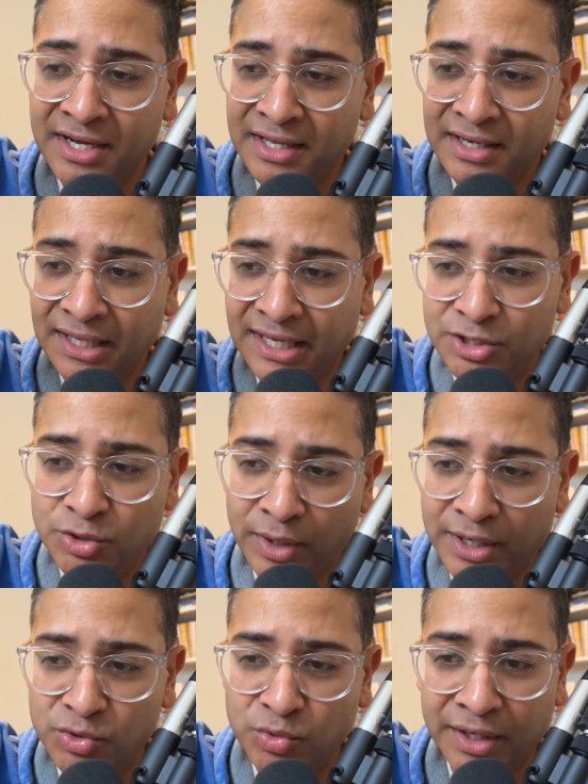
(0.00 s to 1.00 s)
late
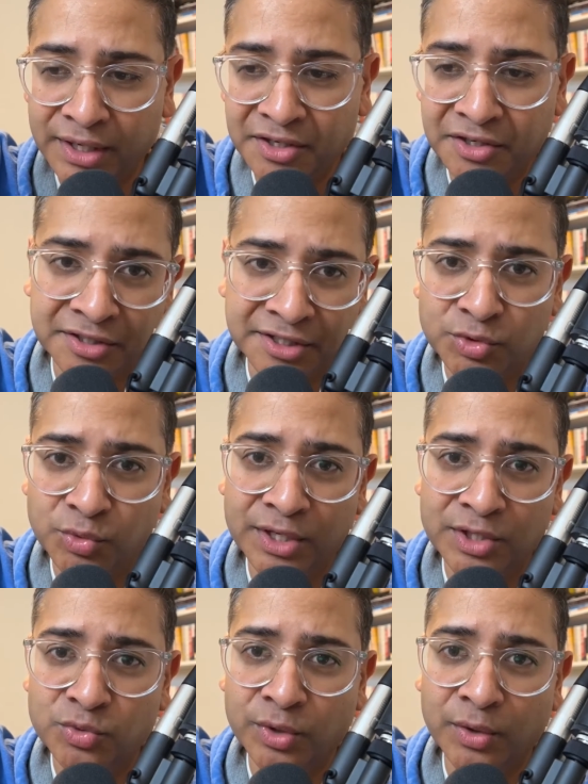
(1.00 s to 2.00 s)
2020, early
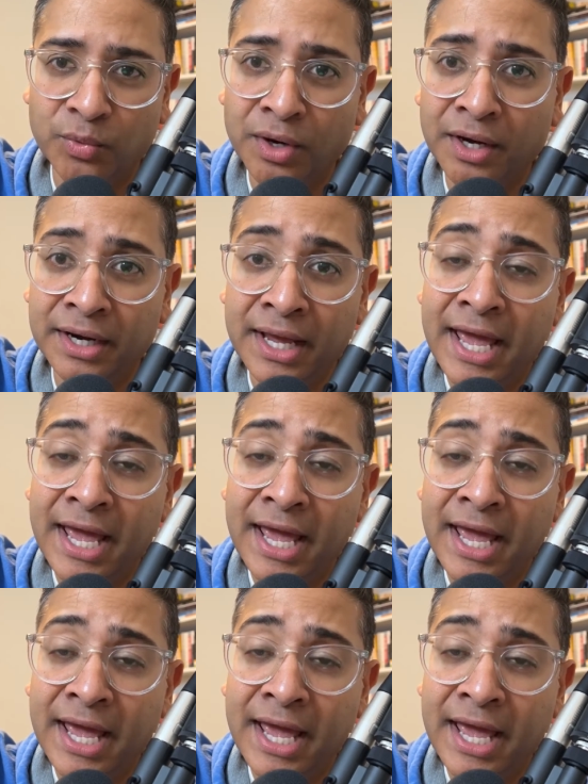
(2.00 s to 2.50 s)
2021.